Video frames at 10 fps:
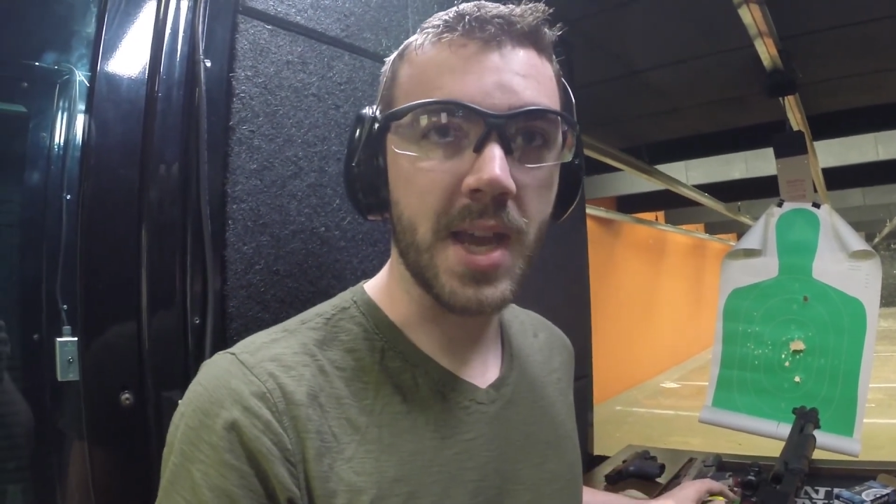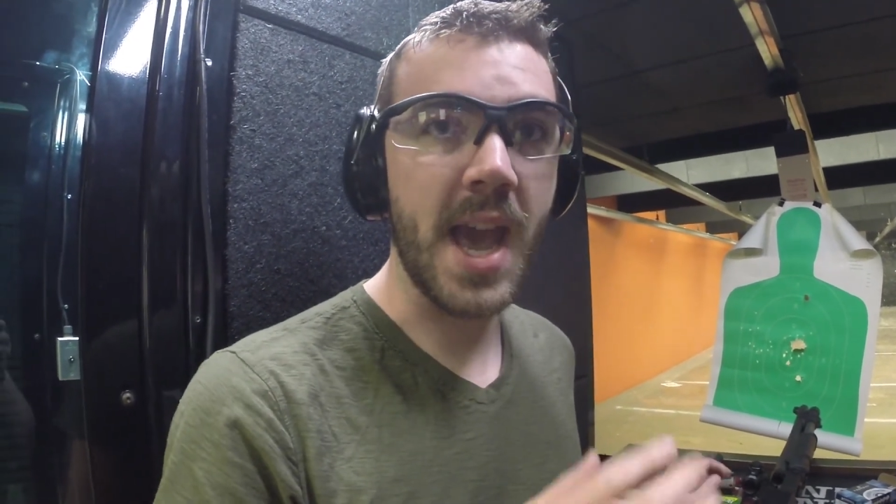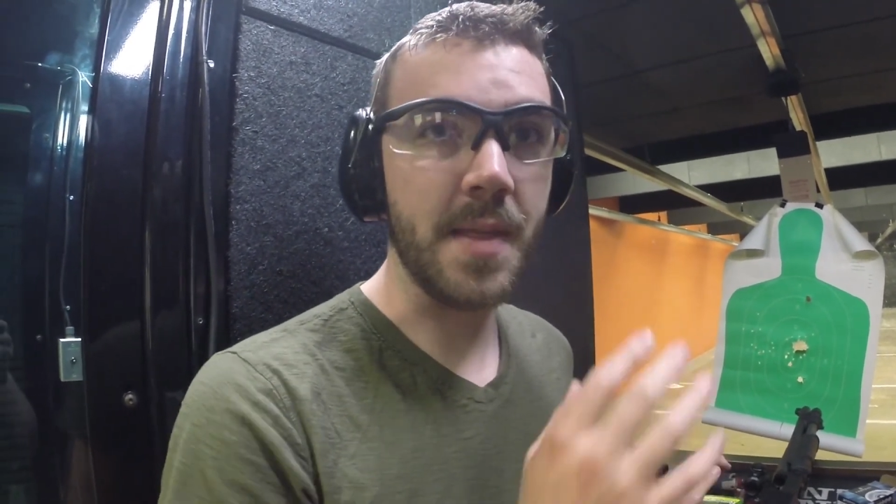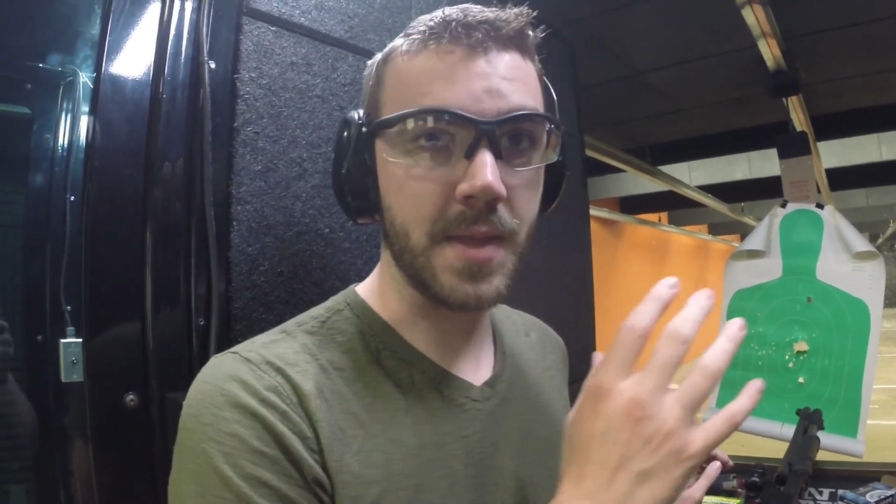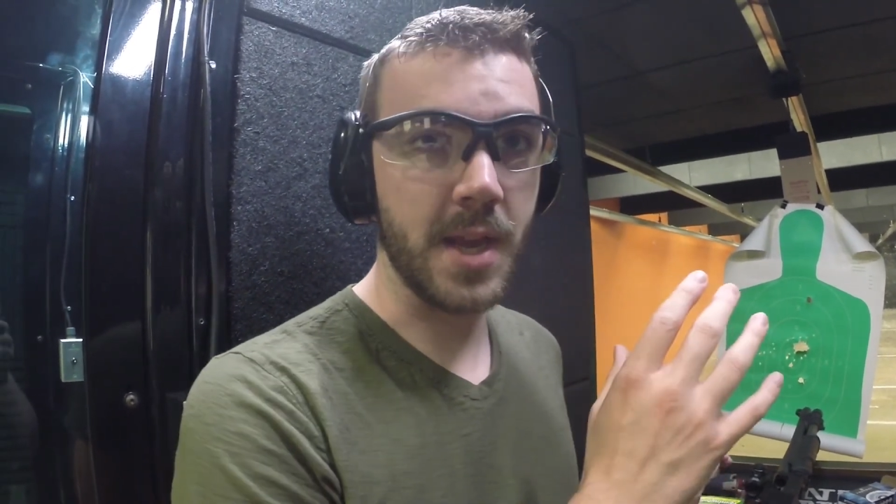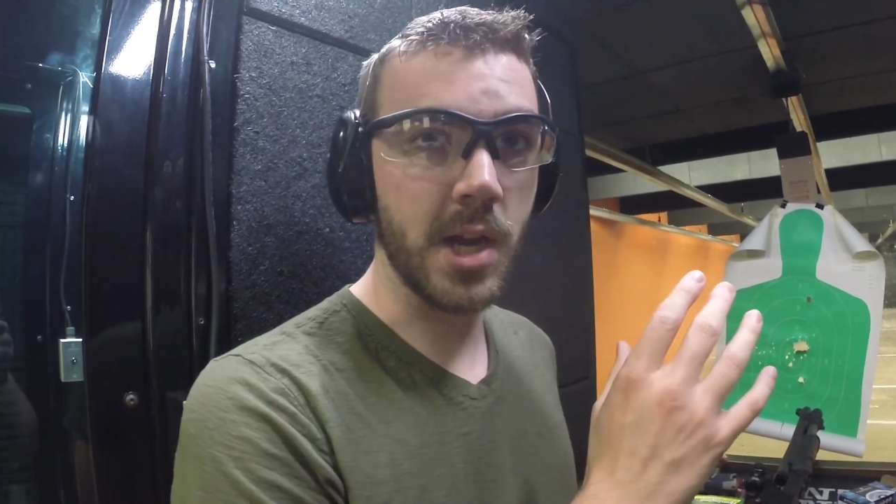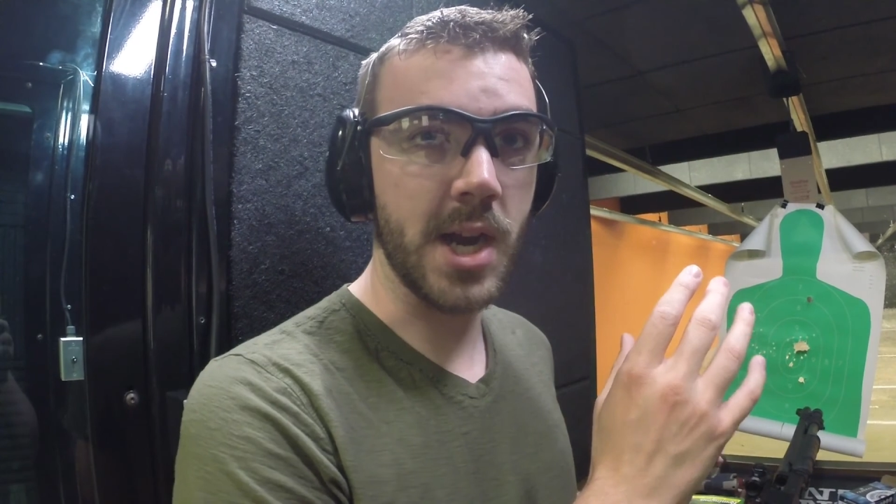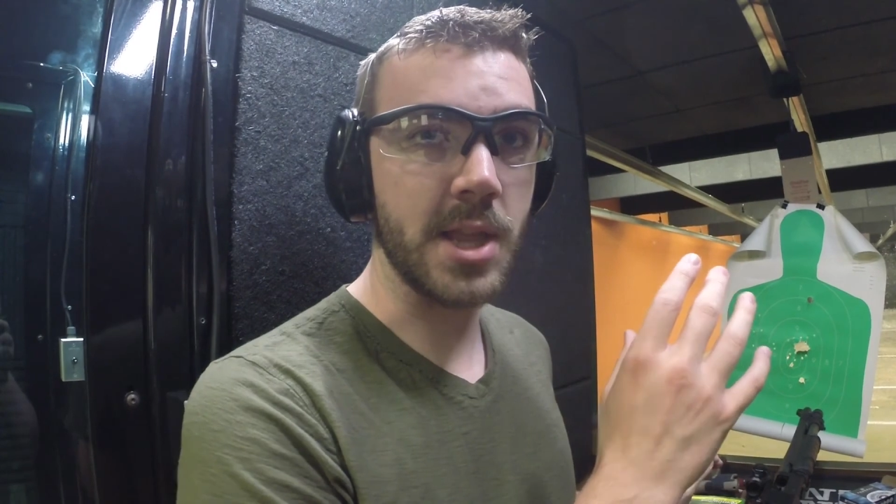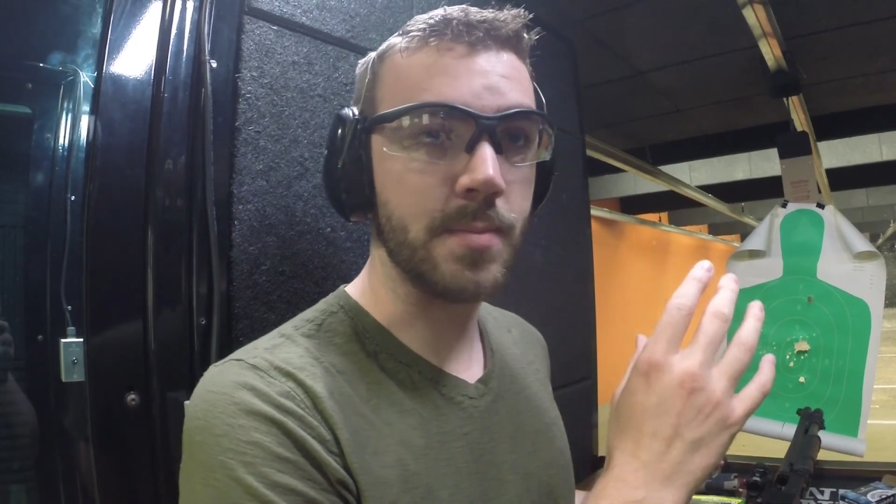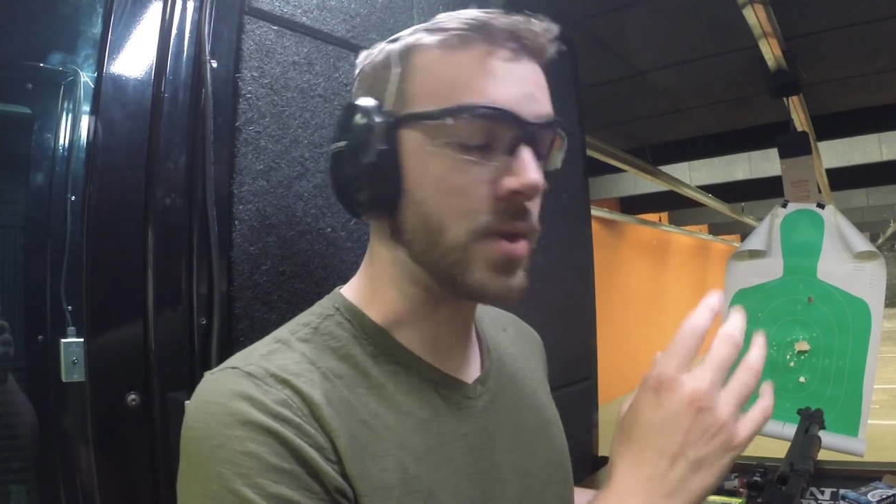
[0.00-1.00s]
at the
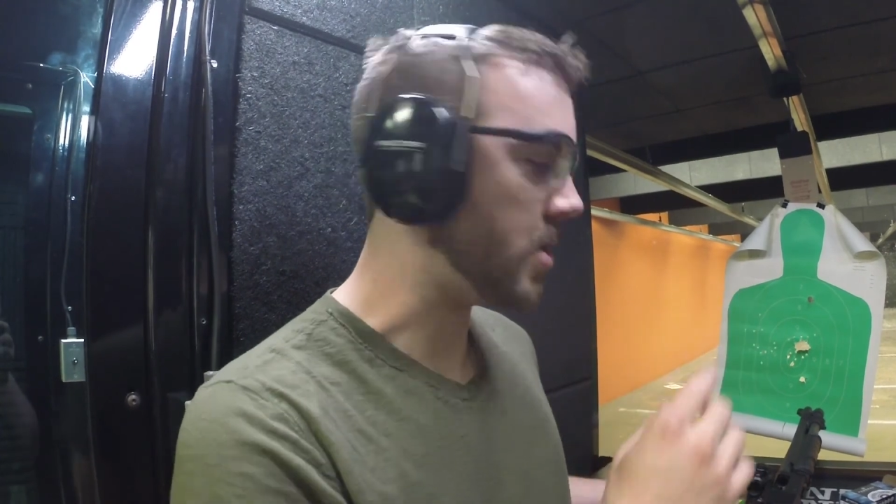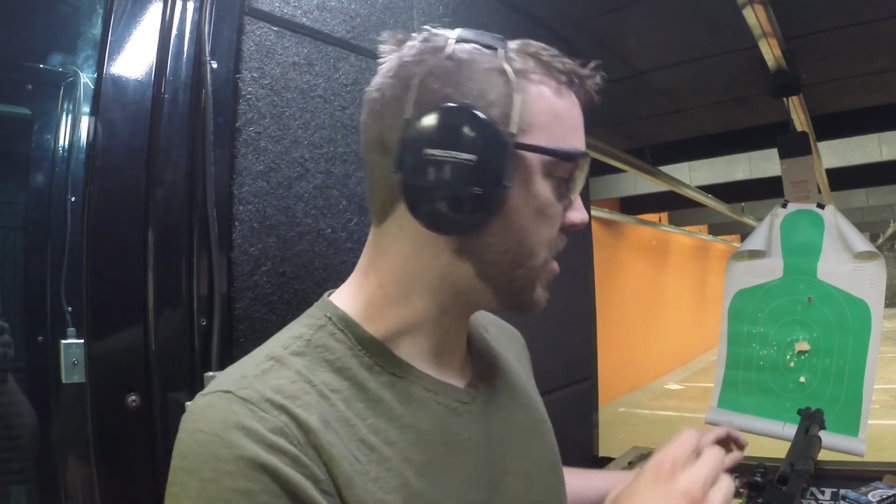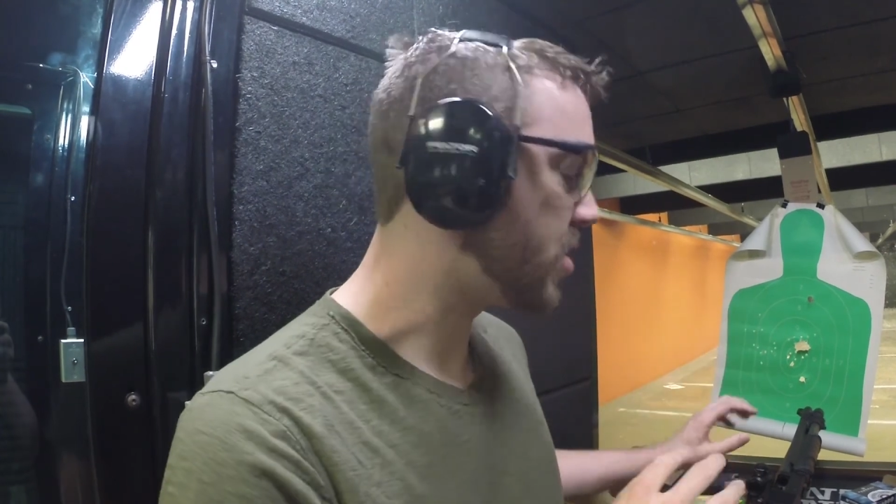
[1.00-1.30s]
air at the birds.